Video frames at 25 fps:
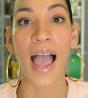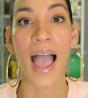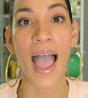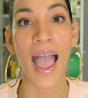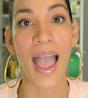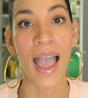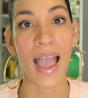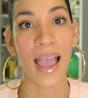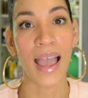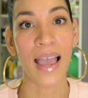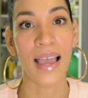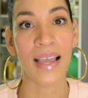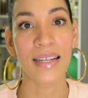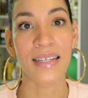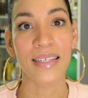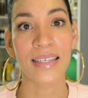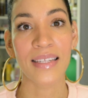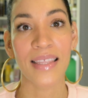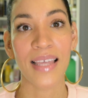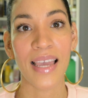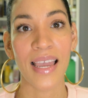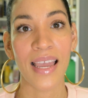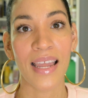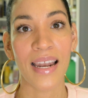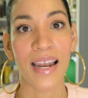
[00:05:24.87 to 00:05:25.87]
And
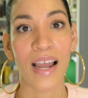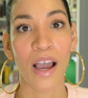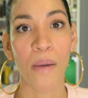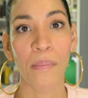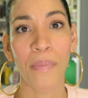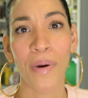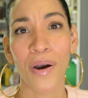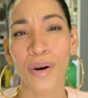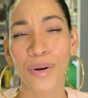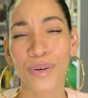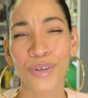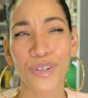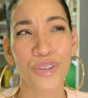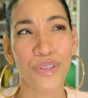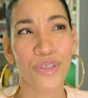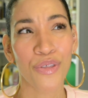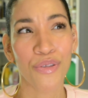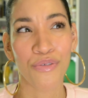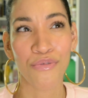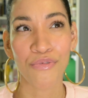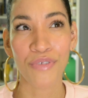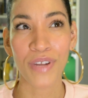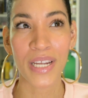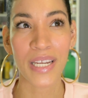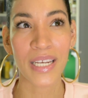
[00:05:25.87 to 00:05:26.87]
then about
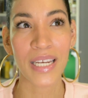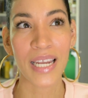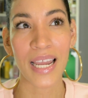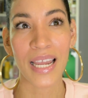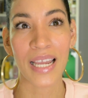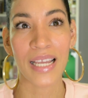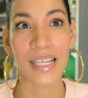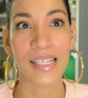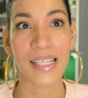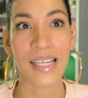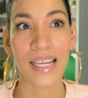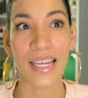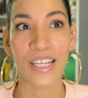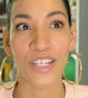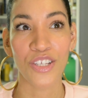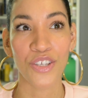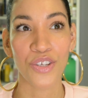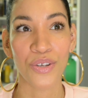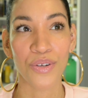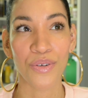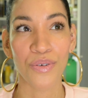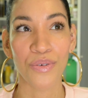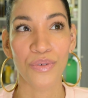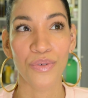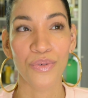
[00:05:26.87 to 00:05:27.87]
3 days
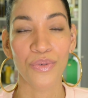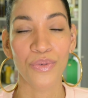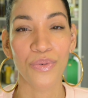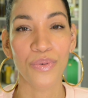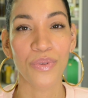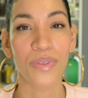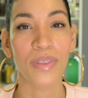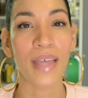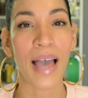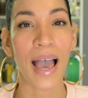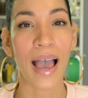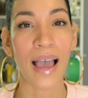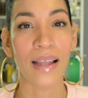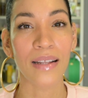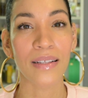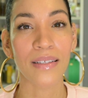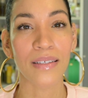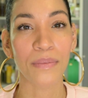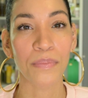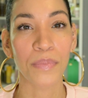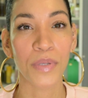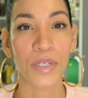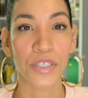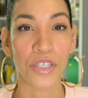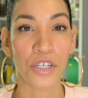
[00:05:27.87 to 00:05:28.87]
into that
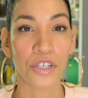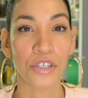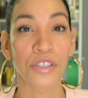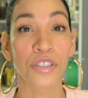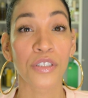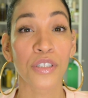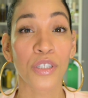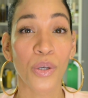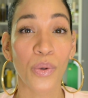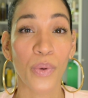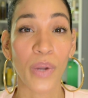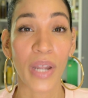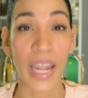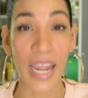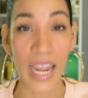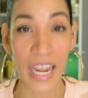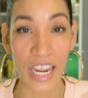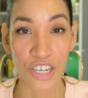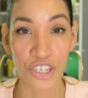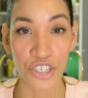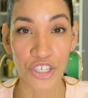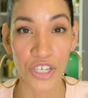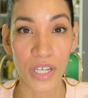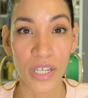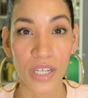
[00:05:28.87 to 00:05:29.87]
particular
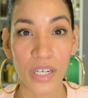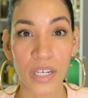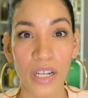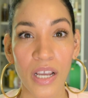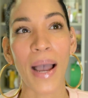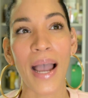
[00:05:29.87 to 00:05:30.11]
location,